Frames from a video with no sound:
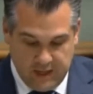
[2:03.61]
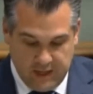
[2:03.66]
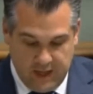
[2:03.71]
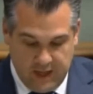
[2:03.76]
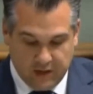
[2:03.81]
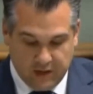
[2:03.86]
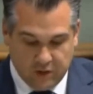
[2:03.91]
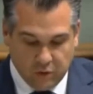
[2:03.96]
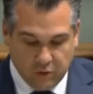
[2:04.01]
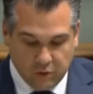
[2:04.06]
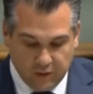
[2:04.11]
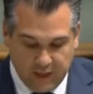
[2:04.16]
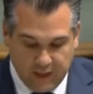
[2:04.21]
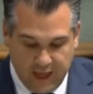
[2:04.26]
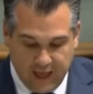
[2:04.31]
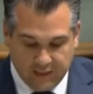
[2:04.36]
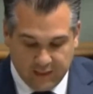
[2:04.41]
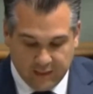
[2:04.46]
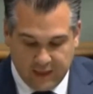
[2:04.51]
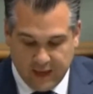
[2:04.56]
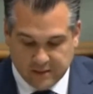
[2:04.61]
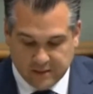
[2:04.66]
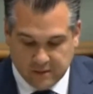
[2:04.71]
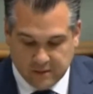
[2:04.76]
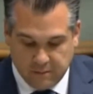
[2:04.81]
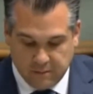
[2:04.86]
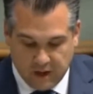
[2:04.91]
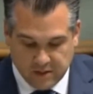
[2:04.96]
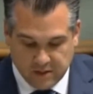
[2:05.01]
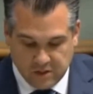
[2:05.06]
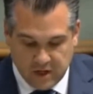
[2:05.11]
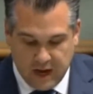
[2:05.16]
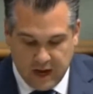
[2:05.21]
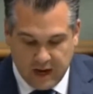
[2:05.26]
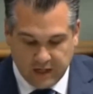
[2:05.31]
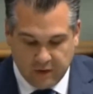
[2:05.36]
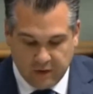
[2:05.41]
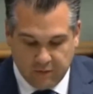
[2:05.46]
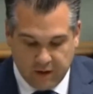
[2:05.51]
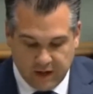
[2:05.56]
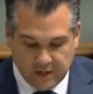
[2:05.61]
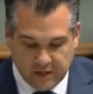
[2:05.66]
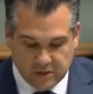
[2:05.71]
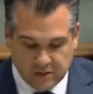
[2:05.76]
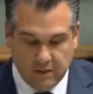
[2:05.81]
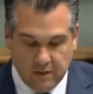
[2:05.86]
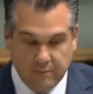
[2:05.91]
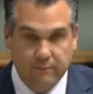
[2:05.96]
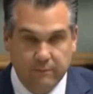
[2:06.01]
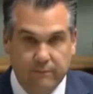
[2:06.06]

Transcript: and calling out the Azerbaijani regime